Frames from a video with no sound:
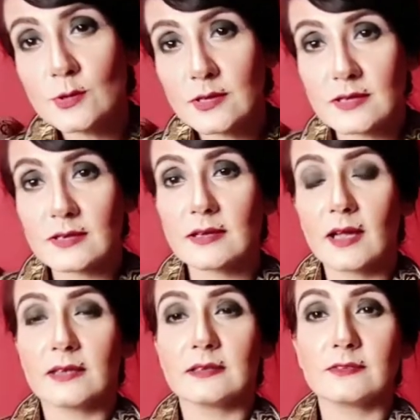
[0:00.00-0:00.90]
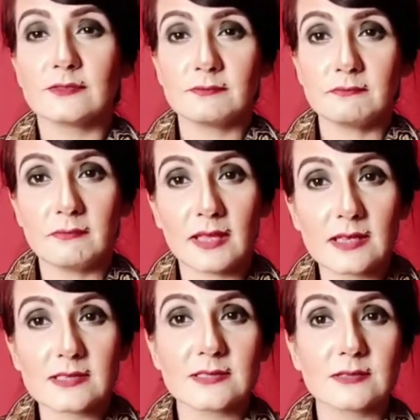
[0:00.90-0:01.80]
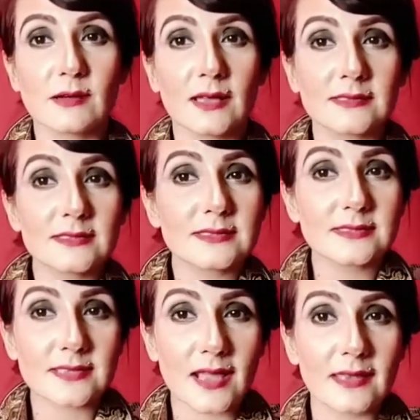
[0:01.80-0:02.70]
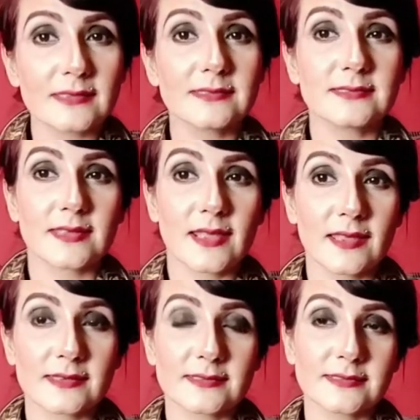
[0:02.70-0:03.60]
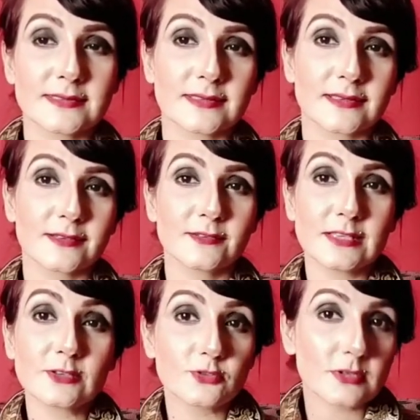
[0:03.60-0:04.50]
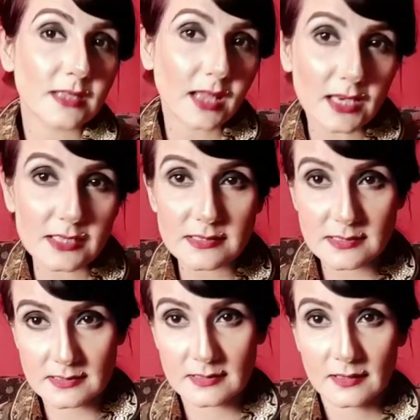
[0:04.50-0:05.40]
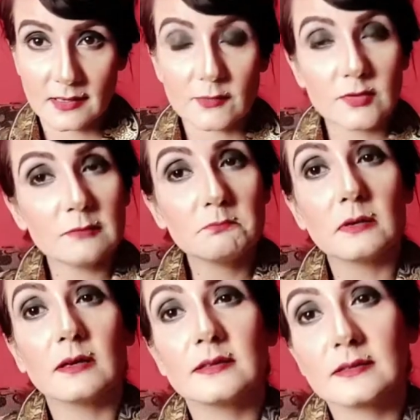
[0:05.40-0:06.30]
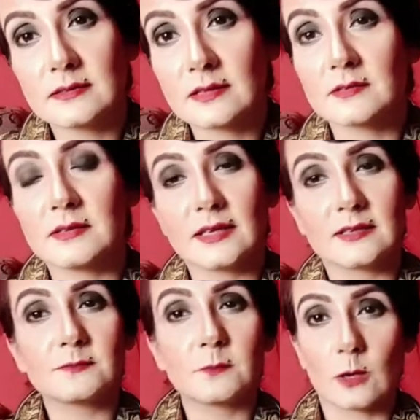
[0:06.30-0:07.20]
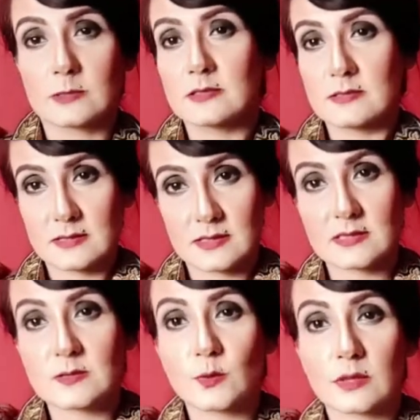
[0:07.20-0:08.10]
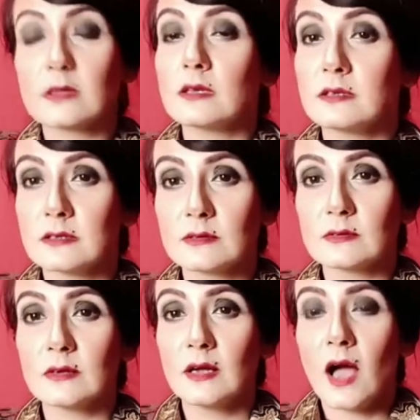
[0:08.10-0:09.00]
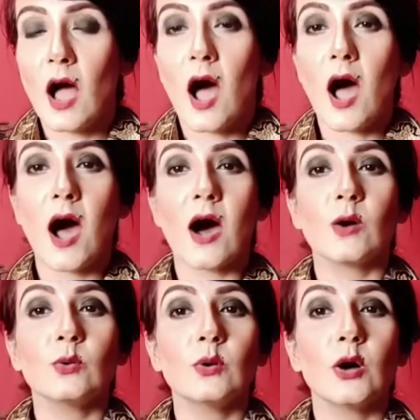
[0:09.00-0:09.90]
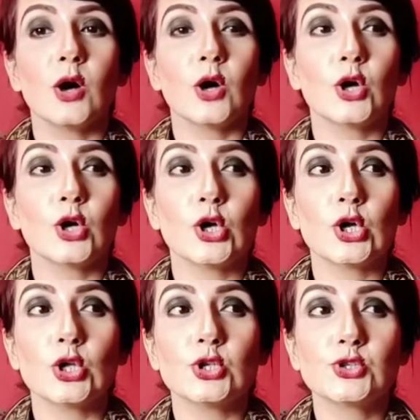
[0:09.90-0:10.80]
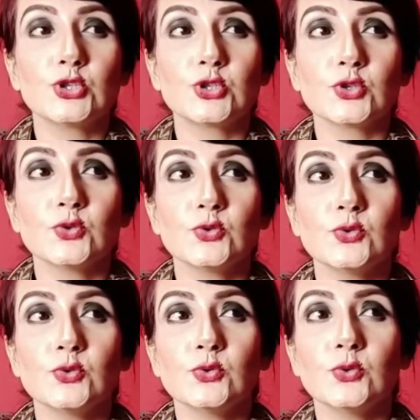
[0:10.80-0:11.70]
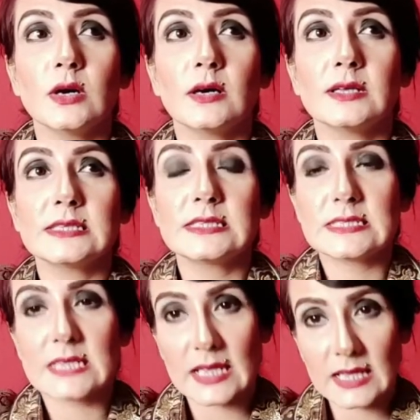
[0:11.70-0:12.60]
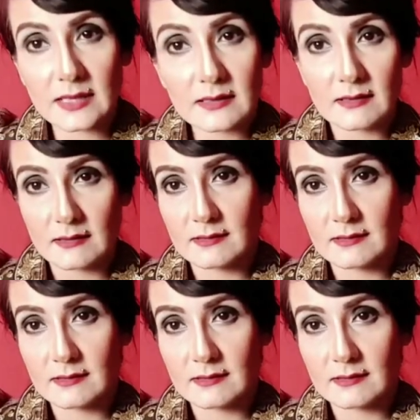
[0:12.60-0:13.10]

here kind of makes you understand and recreate, rebirth the creative processes within you. How to take